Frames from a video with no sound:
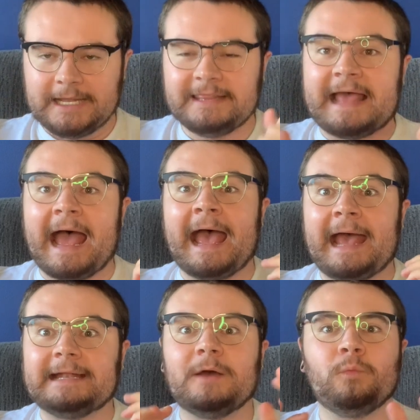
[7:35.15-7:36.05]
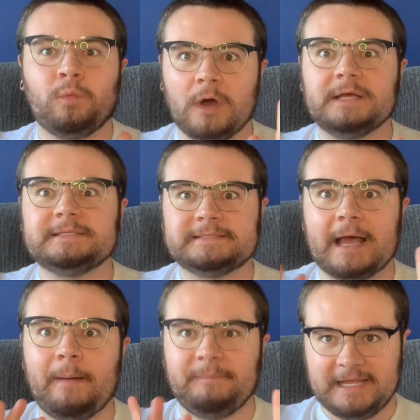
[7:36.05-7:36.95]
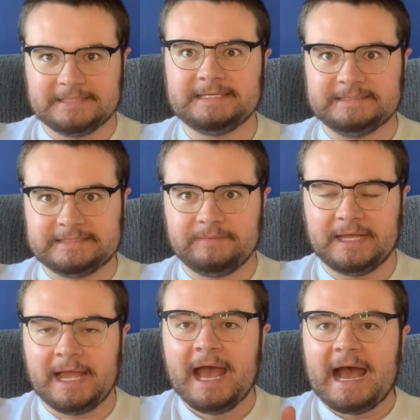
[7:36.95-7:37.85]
That was amazing to me.